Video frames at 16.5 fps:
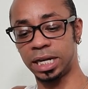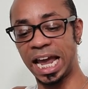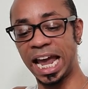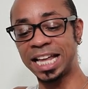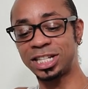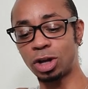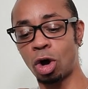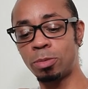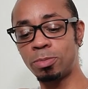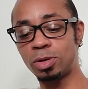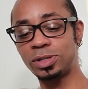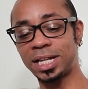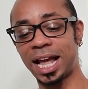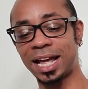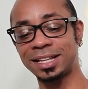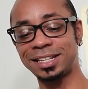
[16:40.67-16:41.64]
It's
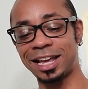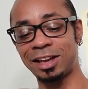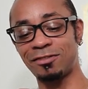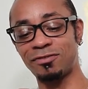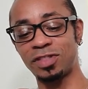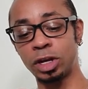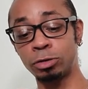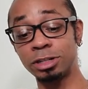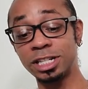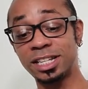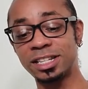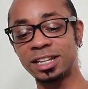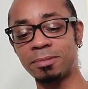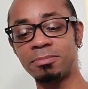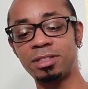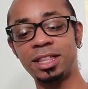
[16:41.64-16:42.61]
almost as if there was
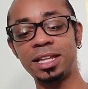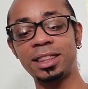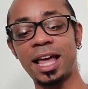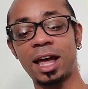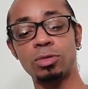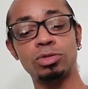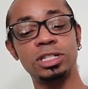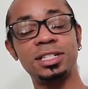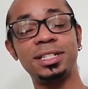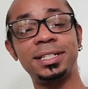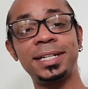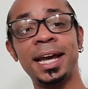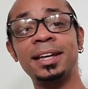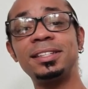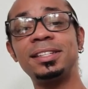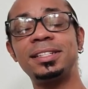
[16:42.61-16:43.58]
something that was
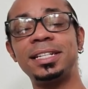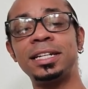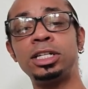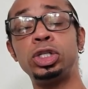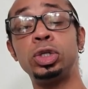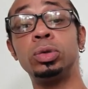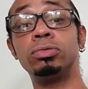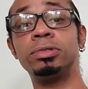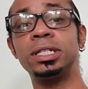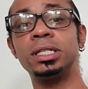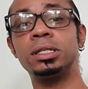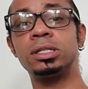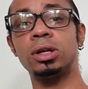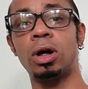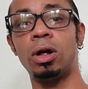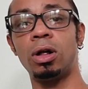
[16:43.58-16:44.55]
testing your
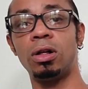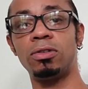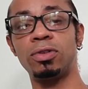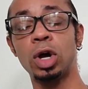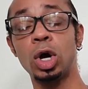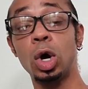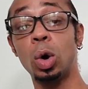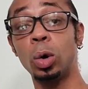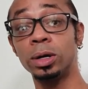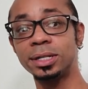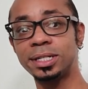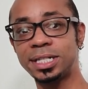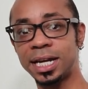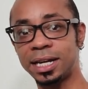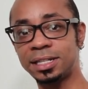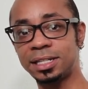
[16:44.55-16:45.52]
resolve or
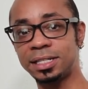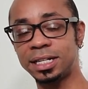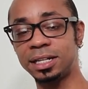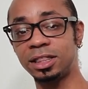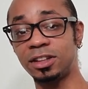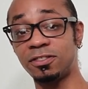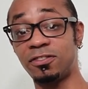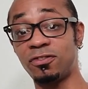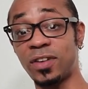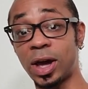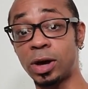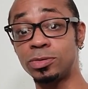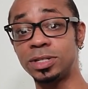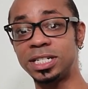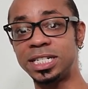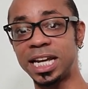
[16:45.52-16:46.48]
testing the
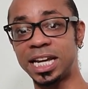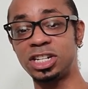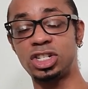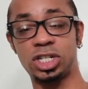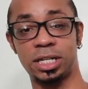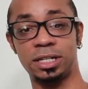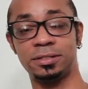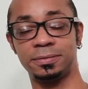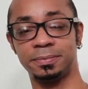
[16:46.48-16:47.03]
foundation